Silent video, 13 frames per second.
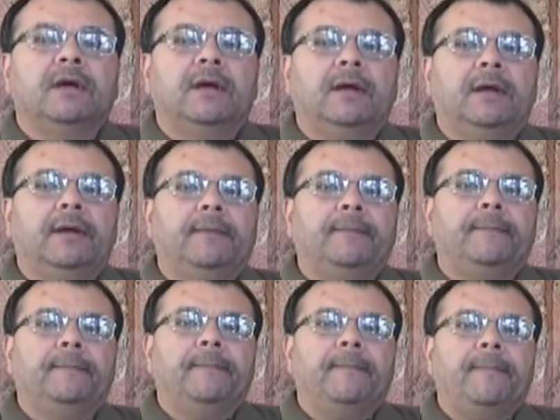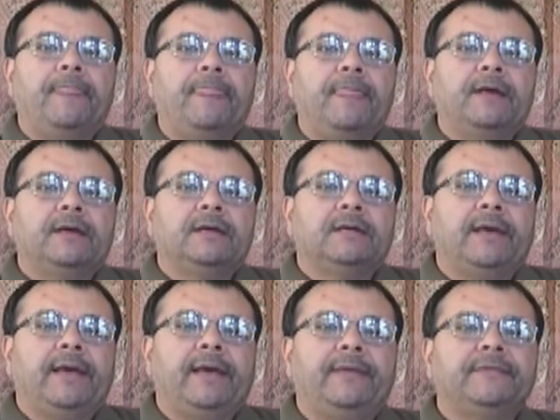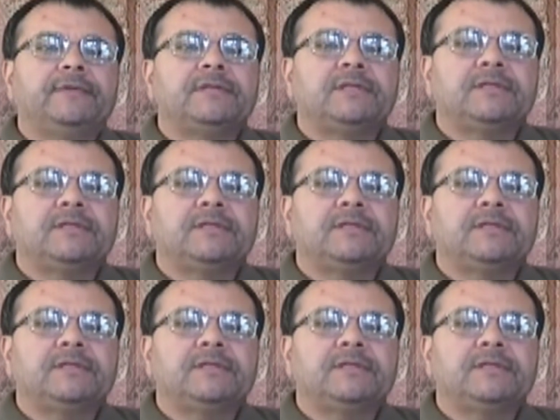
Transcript: Um, and